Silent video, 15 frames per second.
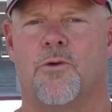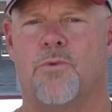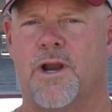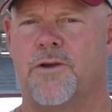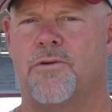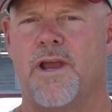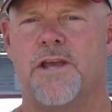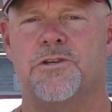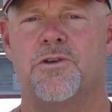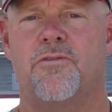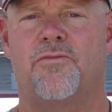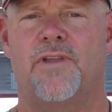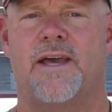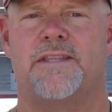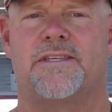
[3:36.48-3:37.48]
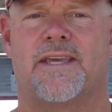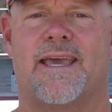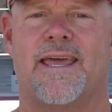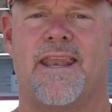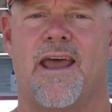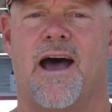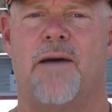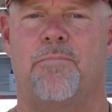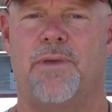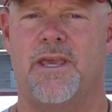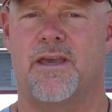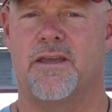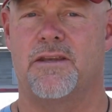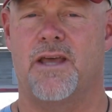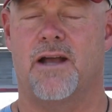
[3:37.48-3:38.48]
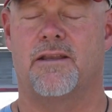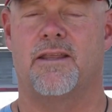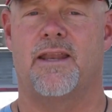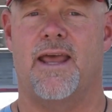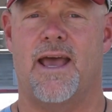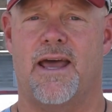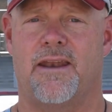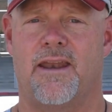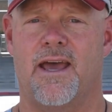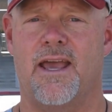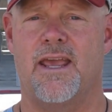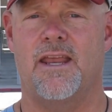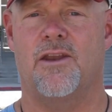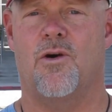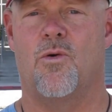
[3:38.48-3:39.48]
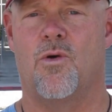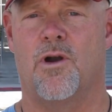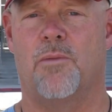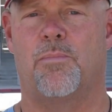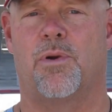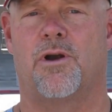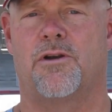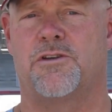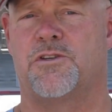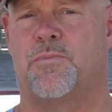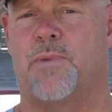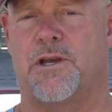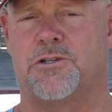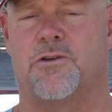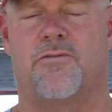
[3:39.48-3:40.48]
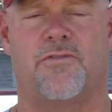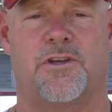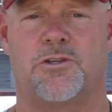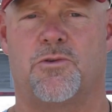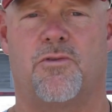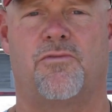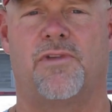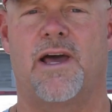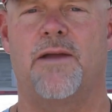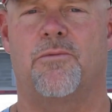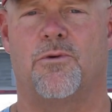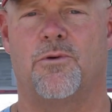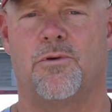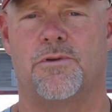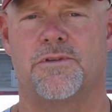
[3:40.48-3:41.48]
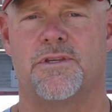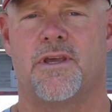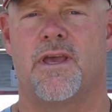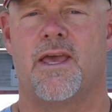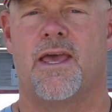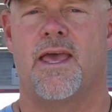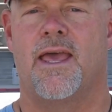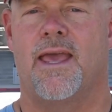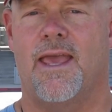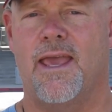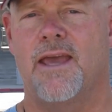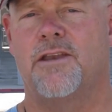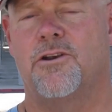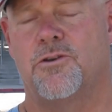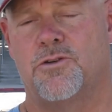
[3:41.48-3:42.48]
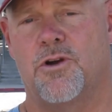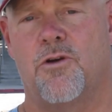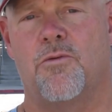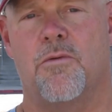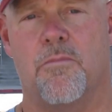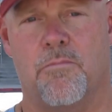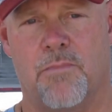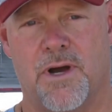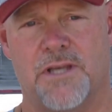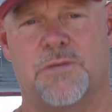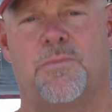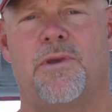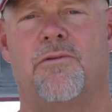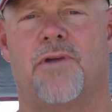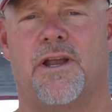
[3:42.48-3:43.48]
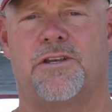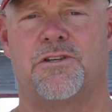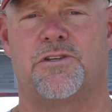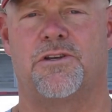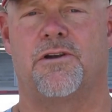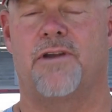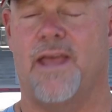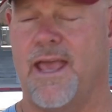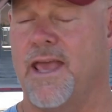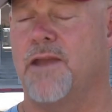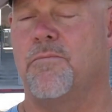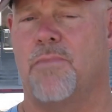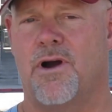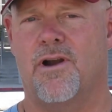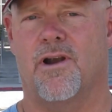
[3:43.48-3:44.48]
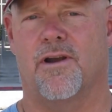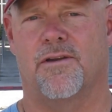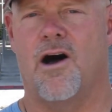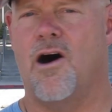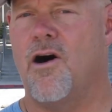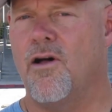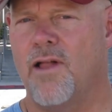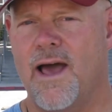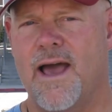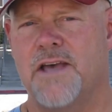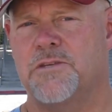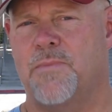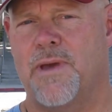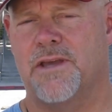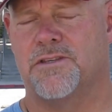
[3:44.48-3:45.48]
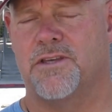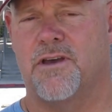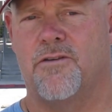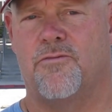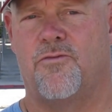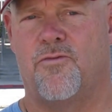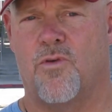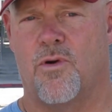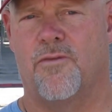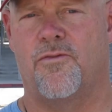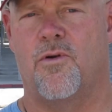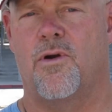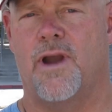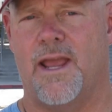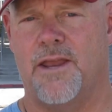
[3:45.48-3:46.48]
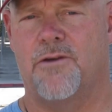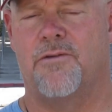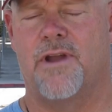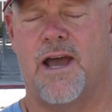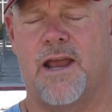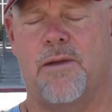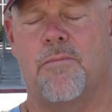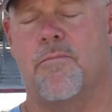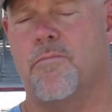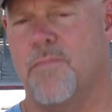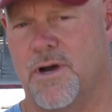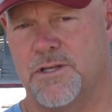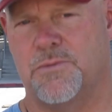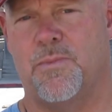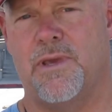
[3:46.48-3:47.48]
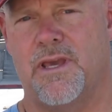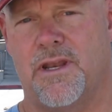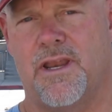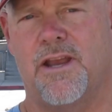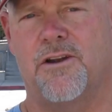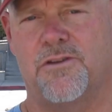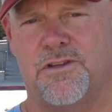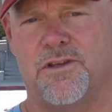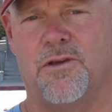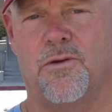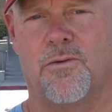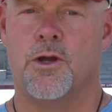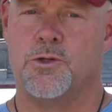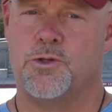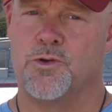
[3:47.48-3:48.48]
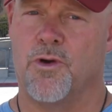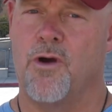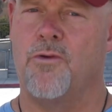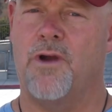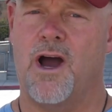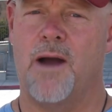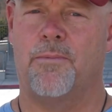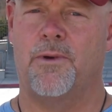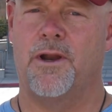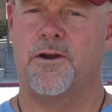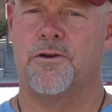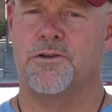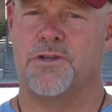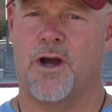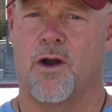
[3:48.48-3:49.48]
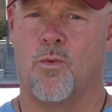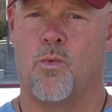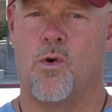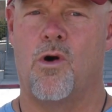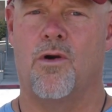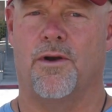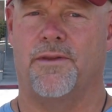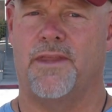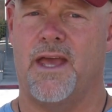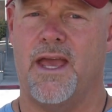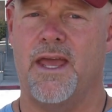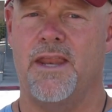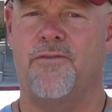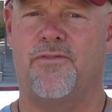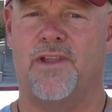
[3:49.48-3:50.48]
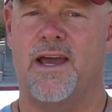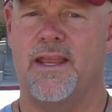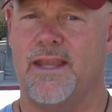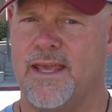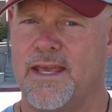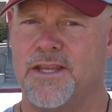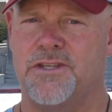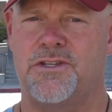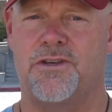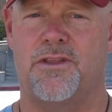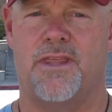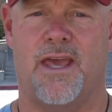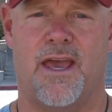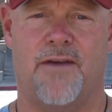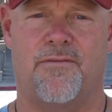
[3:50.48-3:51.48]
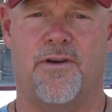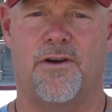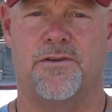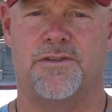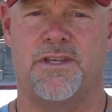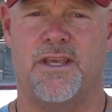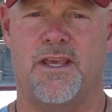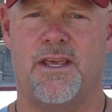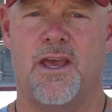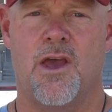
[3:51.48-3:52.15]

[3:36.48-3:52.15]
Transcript: Recreational flights cannot be conducted at night or per special visual flight rules, and your drone must be registered and marked. All aspects of 44809 must be adhered to. Drone operators are warned that any flight into the FRZ